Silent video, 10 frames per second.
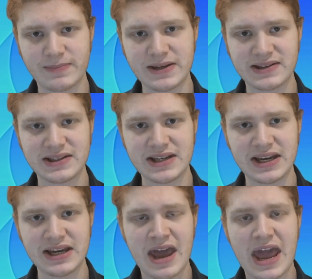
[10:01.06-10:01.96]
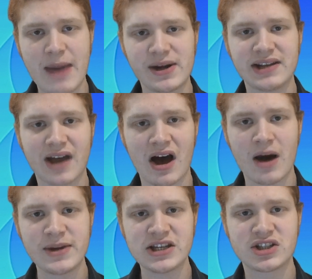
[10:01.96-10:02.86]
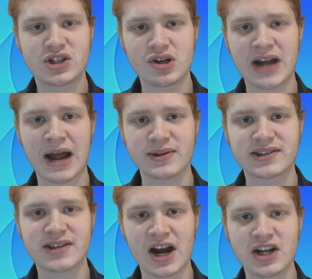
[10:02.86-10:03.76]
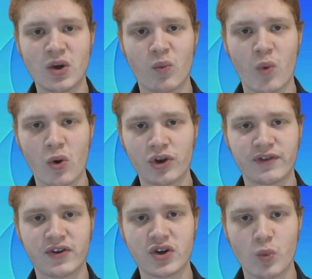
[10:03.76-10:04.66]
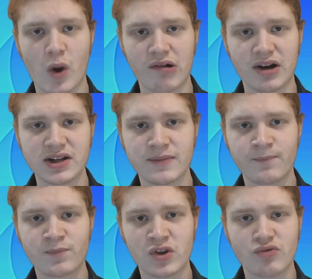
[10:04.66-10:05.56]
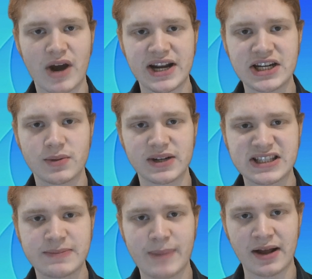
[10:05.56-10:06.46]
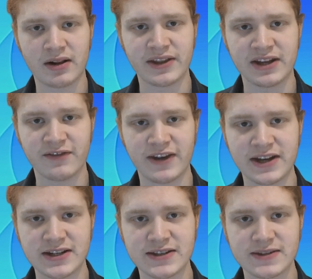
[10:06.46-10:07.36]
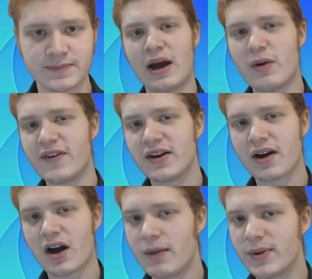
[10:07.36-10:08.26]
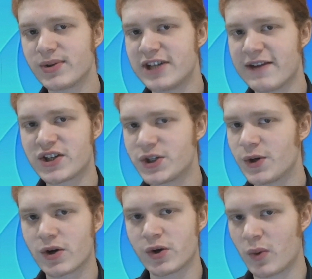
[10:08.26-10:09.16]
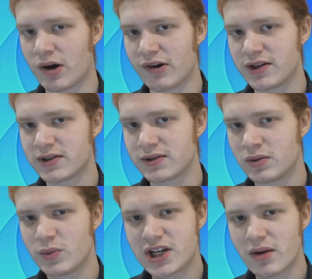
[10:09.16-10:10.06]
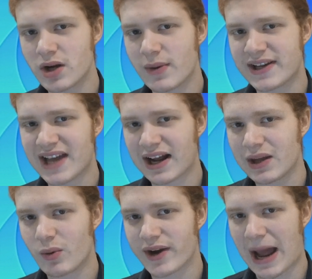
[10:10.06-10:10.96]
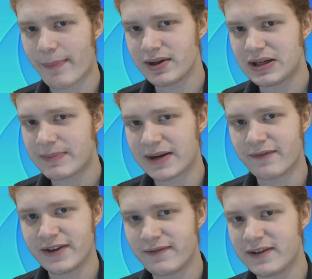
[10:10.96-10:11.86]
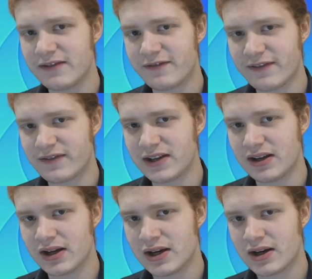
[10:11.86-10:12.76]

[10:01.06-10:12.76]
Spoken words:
BCE, him and his army stood outside the walls of Hutwaret, ready to expel the invaders. However, Kamose never took Hutwaret. We don't know exactly what happened, but in 1550,